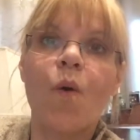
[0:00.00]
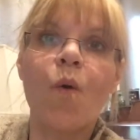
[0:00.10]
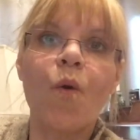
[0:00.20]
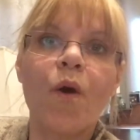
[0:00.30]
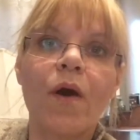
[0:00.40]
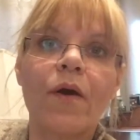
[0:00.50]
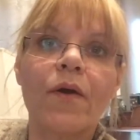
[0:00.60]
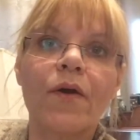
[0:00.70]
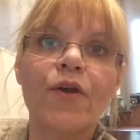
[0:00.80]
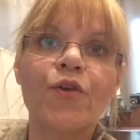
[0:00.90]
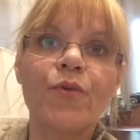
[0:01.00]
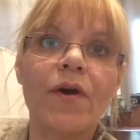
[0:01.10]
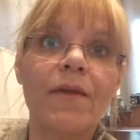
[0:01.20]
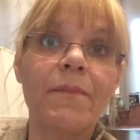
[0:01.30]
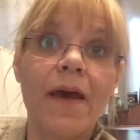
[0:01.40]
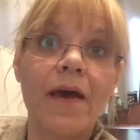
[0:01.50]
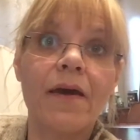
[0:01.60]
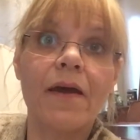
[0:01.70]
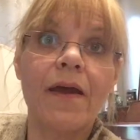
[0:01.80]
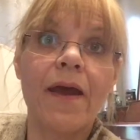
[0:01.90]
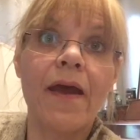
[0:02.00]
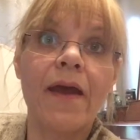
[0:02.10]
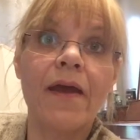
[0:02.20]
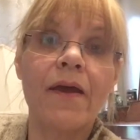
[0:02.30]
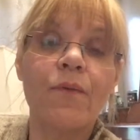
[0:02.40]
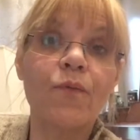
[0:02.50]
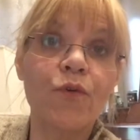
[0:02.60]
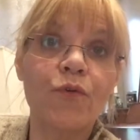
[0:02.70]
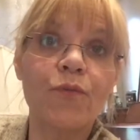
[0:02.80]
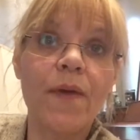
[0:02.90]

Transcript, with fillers: or you can make a roux,